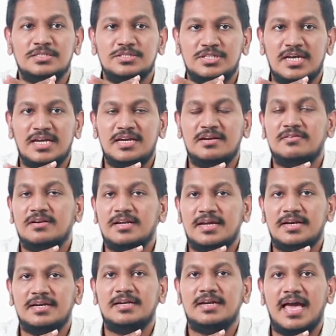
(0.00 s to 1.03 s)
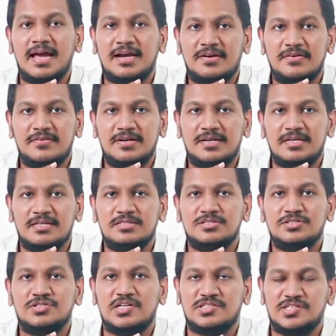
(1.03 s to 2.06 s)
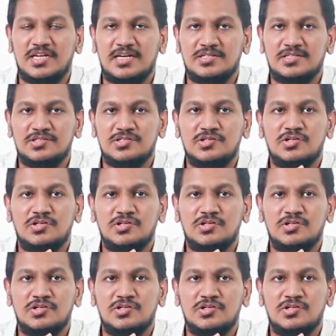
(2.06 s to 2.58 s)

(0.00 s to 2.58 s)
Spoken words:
chain related activities such as